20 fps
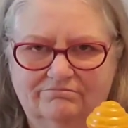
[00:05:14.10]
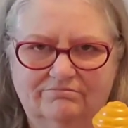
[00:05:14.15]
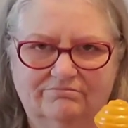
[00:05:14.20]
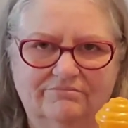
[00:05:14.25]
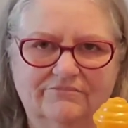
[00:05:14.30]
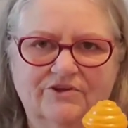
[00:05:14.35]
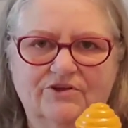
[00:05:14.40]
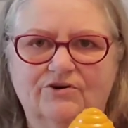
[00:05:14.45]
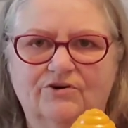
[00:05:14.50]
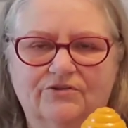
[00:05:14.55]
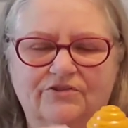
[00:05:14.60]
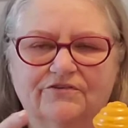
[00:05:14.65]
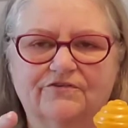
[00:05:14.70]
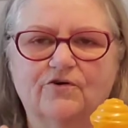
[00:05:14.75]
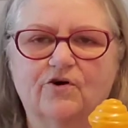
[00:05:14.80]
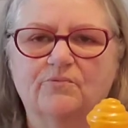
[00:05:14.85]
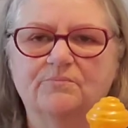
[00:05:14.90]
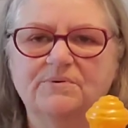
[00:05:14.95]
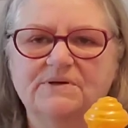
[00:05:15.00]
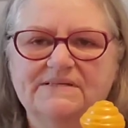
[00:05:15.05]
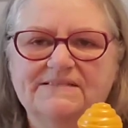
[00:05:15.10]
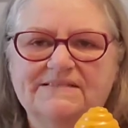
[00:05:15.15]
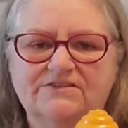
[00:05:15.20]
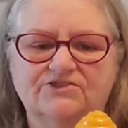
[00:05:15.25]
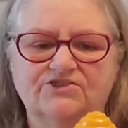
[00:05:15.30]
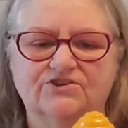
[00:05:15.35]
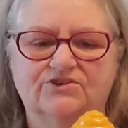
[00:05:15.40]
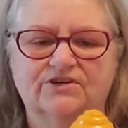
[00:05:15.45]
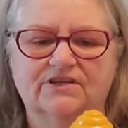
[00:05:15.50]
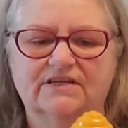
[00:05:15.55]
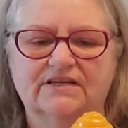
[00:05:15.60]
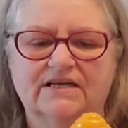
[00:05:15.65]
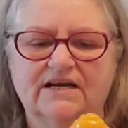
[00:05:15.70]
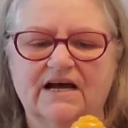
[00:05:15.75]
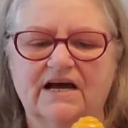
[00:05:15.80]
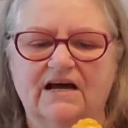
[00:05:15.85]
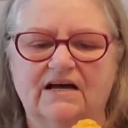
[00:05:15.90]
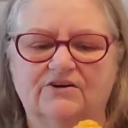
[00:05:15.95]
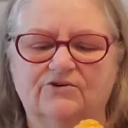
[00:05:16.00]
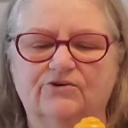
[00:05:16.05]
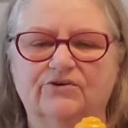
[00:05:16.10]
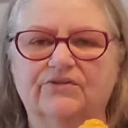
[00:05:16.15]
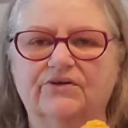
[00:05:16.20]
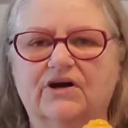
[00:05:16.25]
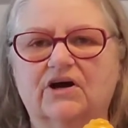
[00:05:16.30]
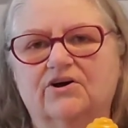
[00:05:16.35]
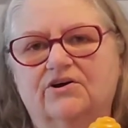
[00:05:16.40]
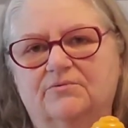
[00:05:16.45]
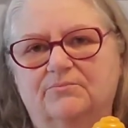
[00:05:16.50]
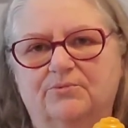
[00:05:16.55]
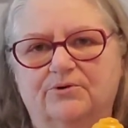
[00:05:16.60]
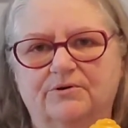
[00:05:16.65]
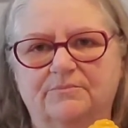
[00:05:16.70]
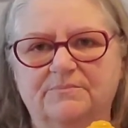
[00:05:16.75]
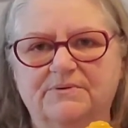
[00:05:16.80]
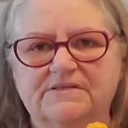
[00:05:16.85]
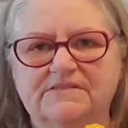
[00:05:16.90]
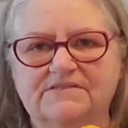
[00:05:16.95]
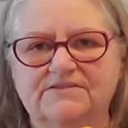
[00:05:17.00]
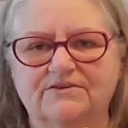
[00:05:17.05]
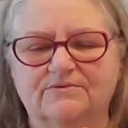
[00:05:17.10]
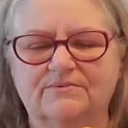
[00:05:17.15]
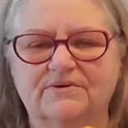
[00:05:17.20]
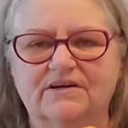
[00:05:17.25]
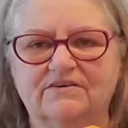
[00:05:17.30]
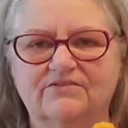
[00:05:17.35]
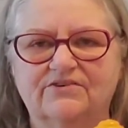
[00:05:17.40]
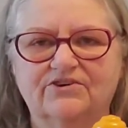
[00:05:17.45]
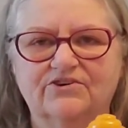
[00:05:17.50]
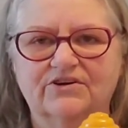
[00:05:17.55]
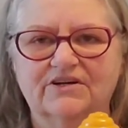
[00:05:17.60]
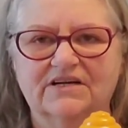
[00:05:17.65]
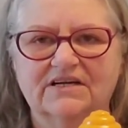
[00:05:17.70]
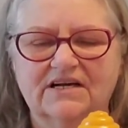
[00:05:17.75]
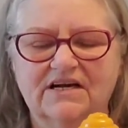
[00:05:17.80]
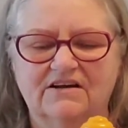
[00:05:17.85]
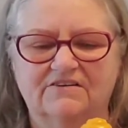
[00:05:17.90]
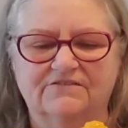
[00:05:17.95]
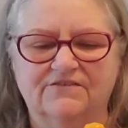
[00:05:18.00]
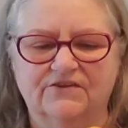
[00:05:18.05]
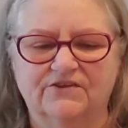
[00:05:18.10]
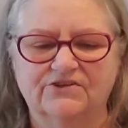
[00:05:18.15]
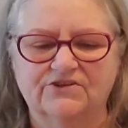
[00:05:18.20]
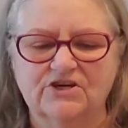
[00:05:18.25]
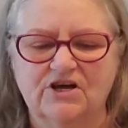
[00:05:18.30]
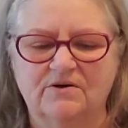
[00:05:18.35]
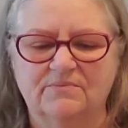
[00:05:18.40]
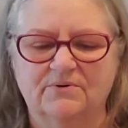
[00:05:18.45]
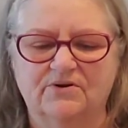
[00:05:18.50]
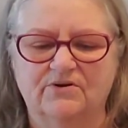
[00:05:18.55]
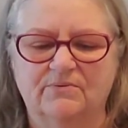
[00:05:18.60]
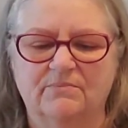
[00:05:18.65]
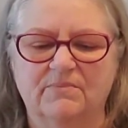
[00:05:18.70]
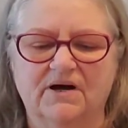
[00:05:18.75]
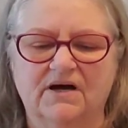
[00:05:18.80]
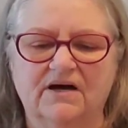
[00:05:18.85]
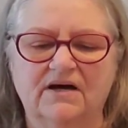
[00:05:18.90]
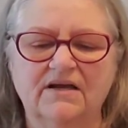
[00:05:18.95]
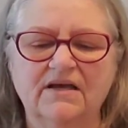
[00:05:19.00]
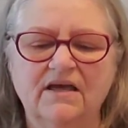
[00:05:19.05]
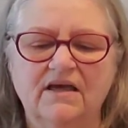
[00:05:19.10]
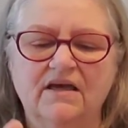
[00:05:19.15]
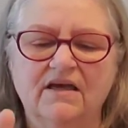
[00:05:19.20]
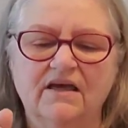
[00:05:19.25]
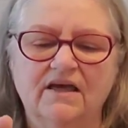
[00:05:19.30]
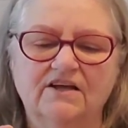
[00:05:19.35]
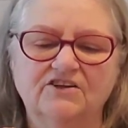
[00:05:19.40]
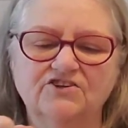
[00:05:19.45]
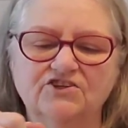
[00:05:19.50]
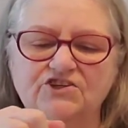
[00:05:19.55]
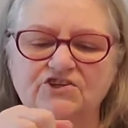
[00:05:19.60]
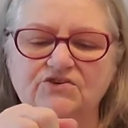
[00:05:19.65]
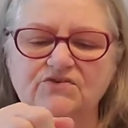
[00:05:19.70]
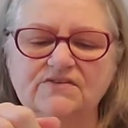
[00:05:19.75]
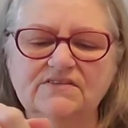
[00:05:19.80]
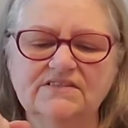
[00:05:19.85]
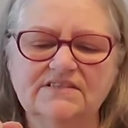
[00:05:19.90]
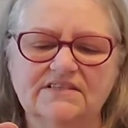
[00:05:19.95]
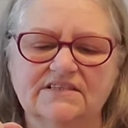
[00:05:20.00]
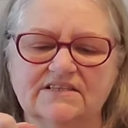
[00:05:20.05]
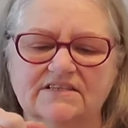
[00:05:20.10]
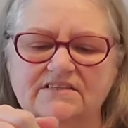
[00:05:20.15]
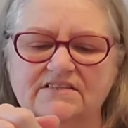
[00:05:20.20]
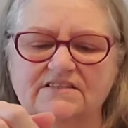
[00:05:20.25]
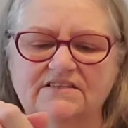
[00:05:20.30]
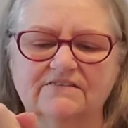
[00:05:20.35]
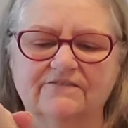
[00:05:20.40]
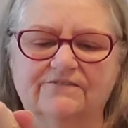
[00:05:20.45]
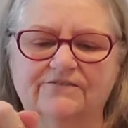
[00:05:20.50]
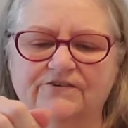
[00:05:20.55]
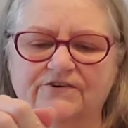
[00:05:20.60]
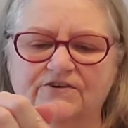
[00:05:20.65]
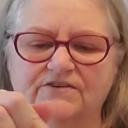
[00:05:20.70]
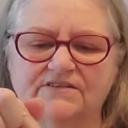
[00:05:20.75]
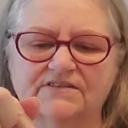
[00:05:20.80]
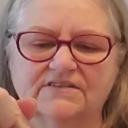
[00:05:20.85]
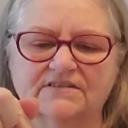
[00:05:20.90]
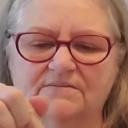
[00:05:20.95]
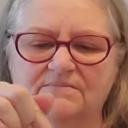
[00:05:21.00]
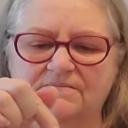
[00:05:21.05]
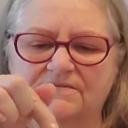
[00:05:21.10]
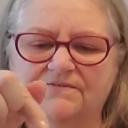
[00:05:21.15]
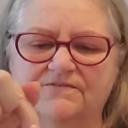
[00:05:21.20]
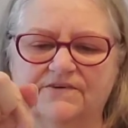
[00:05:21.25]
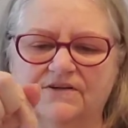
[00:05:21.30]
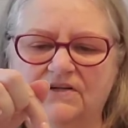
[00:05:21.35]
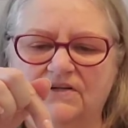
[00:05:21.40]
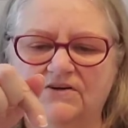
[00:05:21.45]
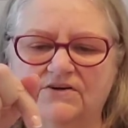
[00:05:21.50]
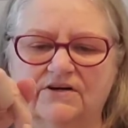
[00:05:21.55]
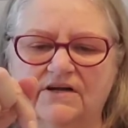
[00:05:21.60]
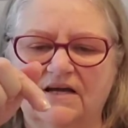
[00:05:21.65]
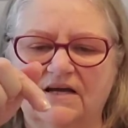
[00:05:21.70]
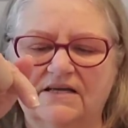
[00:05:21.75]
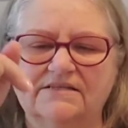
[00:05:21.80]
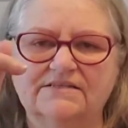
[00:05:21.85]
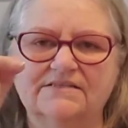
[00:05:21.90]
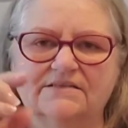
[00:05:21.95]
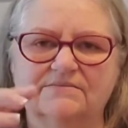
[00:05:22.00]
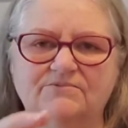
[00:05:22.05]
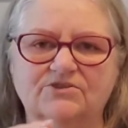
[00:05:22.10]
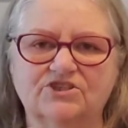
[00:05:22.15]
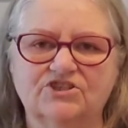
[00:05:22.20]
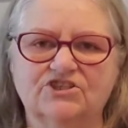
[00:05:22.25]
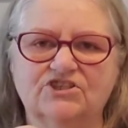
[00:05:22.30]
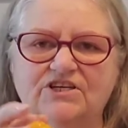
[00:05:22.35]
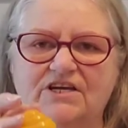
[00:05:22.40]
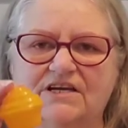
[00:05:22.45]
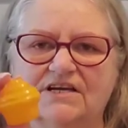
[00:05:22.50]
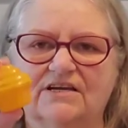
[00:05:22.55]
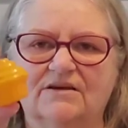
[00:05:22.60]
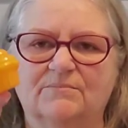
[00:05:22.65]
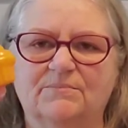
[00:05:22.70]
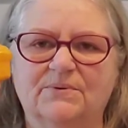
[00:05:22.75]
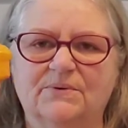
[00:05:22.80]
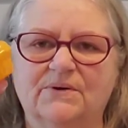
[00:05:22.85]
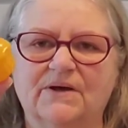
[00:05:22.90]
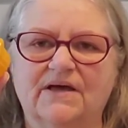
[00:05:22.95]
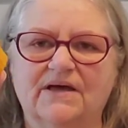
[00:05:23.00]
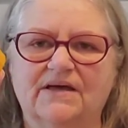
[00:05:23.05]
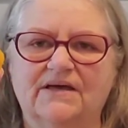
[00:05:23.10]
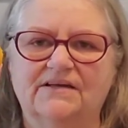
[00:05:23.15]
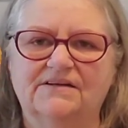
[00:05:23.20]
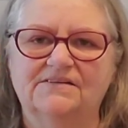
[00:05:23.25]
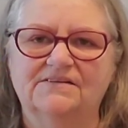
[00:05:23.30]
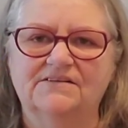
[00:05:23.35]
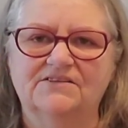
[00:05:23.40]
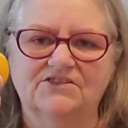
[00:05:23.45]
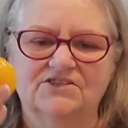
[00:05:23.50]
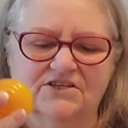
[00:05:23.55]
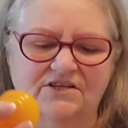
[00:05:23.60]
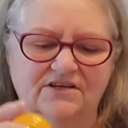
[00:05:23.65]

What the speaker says: you know, the foam piece that you're going to cut, or the cardboard piece or whatever you're going to cut for the top of your mug, and use this for some filler and some shape and